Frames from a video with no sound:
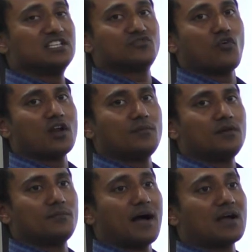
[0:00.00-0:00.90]
is formed,
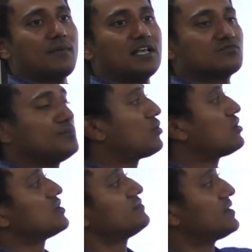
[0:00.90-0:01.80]
magma is,
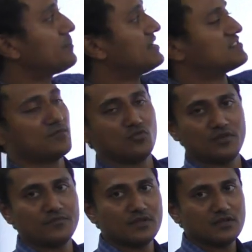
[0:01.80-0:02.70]
because of that, plates are
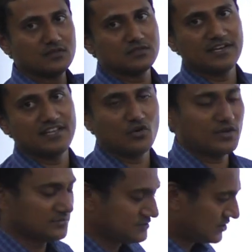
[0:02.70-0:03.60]
moving. This idea,
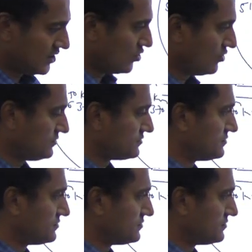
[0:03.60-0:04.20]
okay? Now,